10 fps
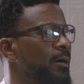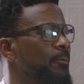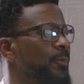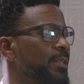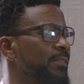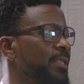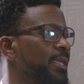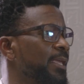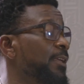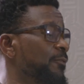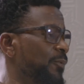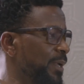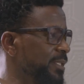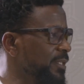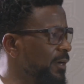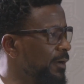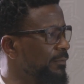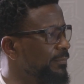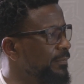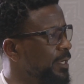with the influence
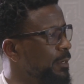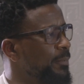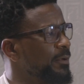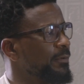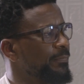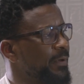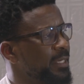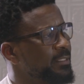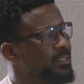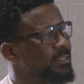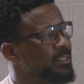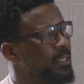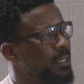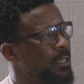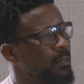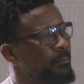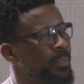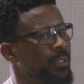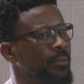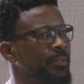of a couple of friends,
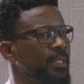build